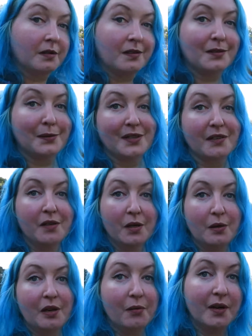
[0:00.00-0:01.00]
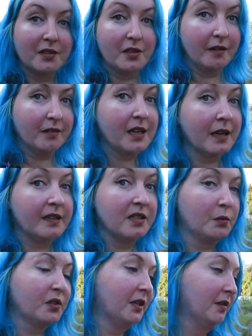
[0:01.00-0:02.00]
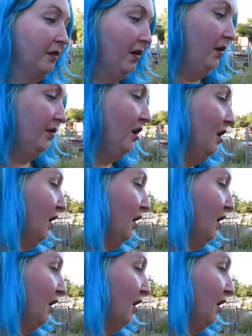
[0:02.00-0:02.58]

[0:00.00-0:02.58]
So I don't know if we're actually going to get any squash out of those,